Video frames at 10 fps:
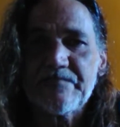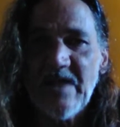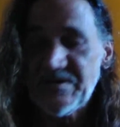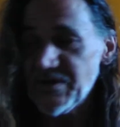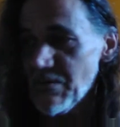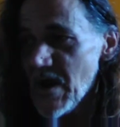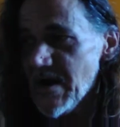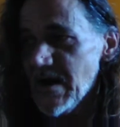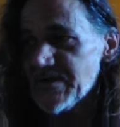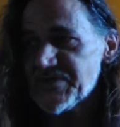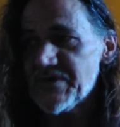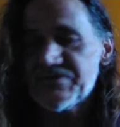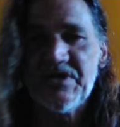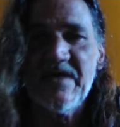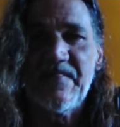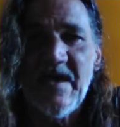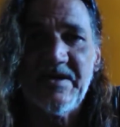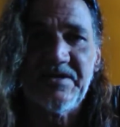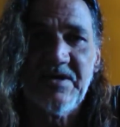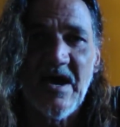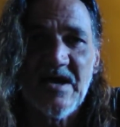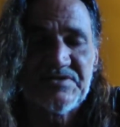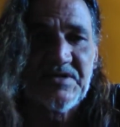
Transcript: I do want to also say thank you guys.